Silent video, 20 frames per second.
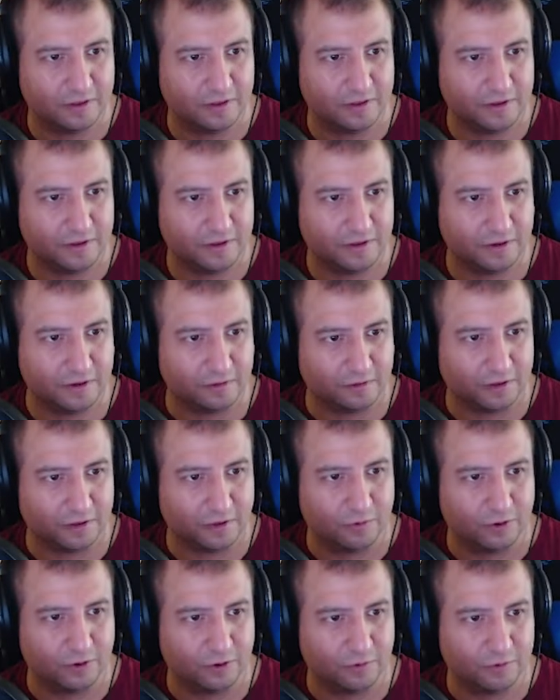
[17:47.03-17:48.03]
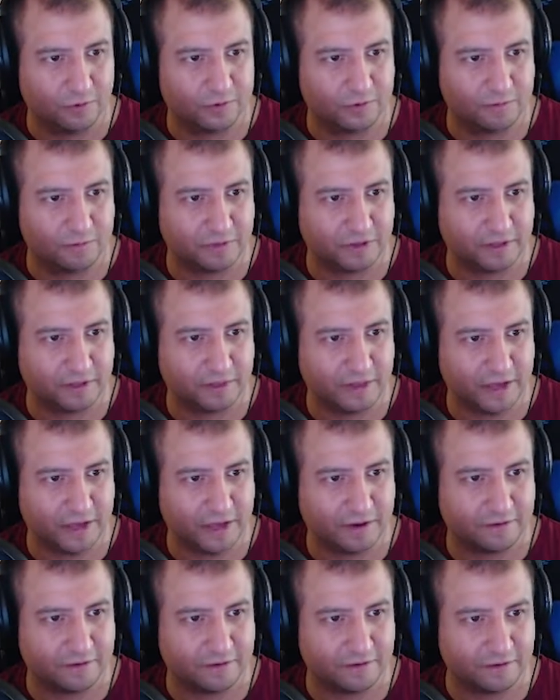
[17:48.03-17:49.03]
know, logo or something like
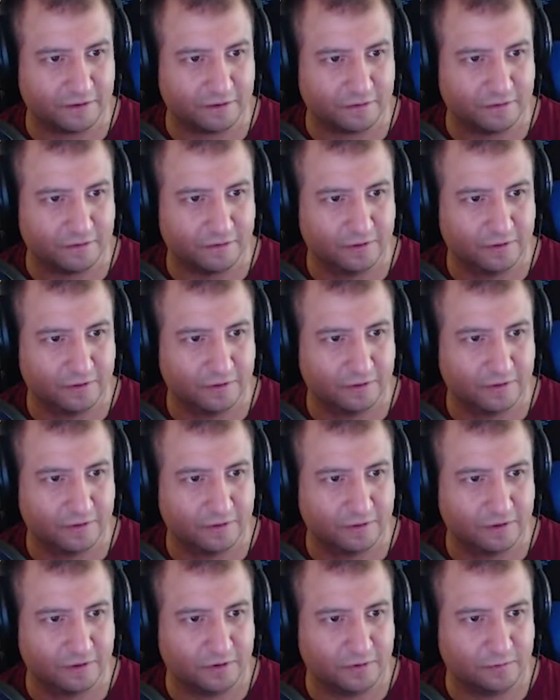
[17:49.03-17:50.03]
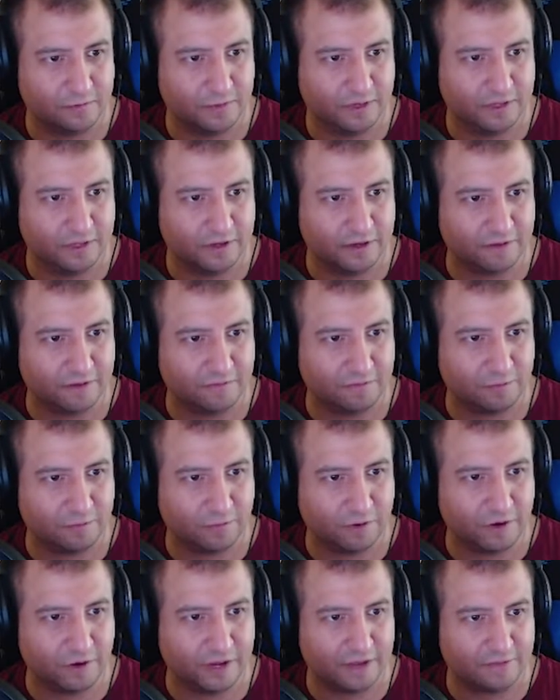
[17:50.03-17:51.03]
that. So we can
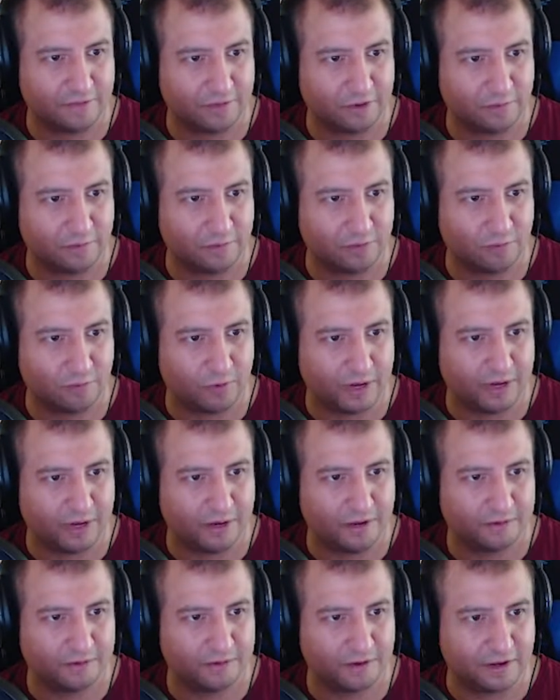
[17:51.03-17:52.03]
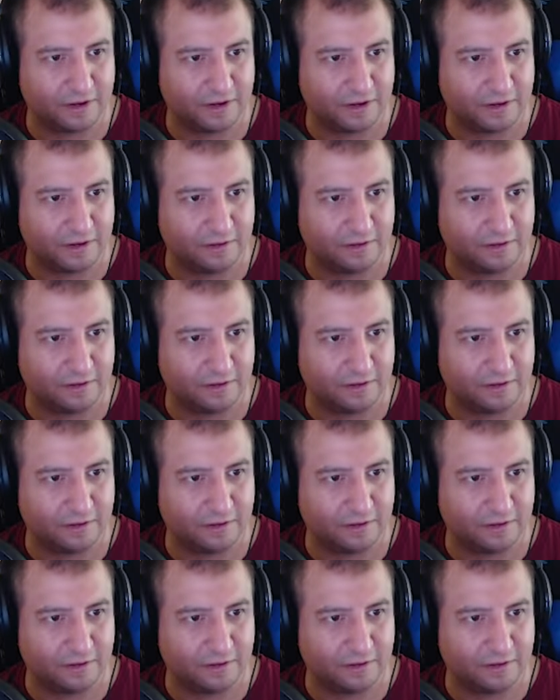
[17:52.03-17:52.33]
afford to have a little bit of whiteness on it,